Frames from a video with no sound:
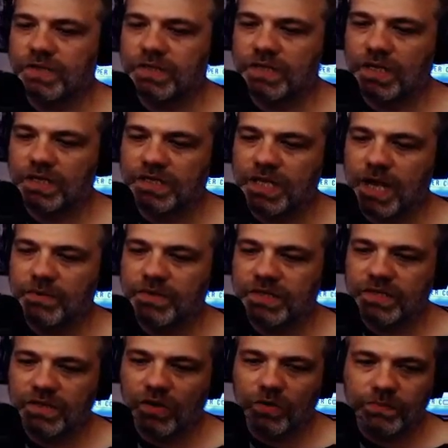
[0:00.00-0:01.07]
It's time to
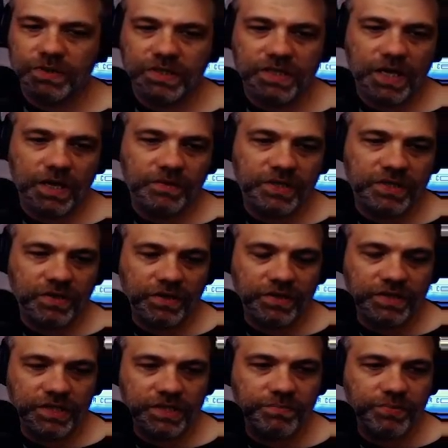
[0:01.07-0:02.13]
sculpt. It's time to start
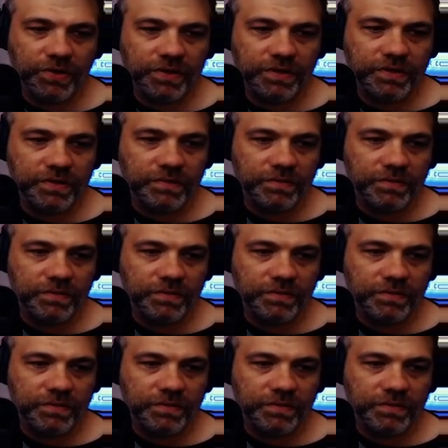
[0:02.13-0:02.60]
just putting